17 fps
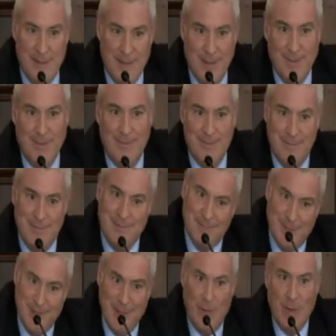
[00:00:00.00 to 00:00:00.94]

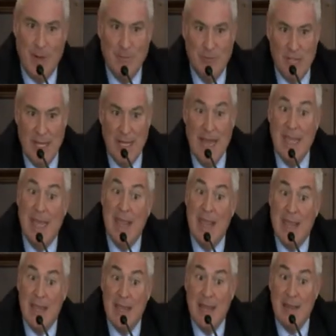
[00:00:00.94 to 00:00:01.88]
You know what I'm saying? And
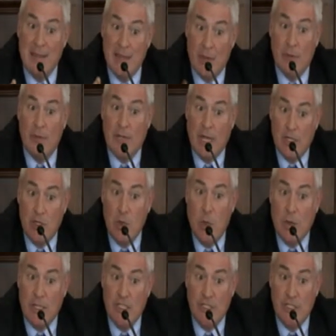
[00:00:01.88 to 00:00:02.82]
the other thing I do
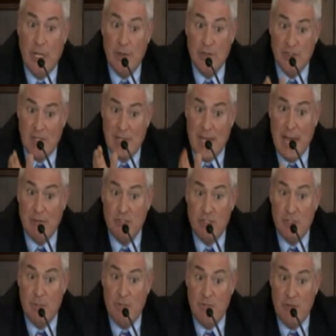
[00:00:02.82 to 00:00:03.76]
want to share is the
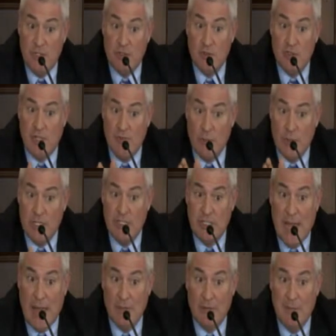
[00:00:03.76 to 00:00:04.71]
township officials have
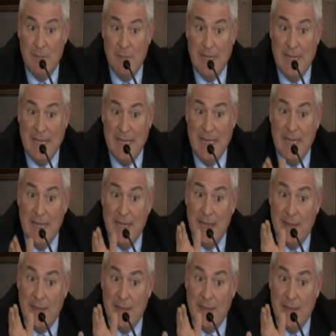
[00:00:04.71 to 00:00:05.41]
reached out to me.